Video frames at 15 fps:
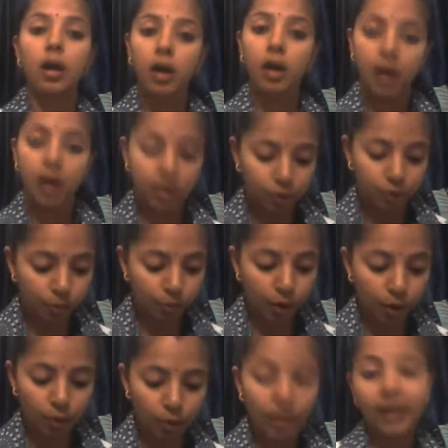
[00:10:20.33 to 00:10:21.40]
Tomorrow,
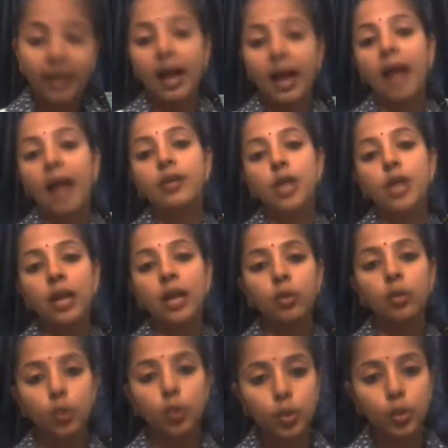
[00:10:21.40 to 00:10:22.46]
like I shall go to
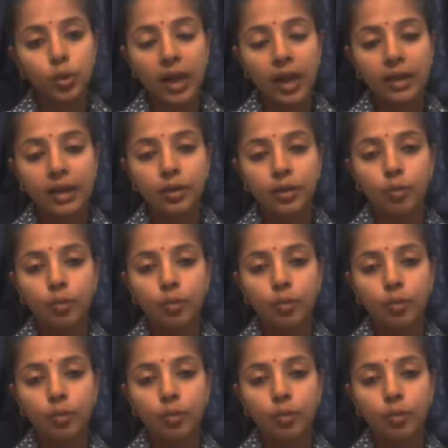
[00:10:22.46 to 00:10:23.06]
Delhi tomorrow,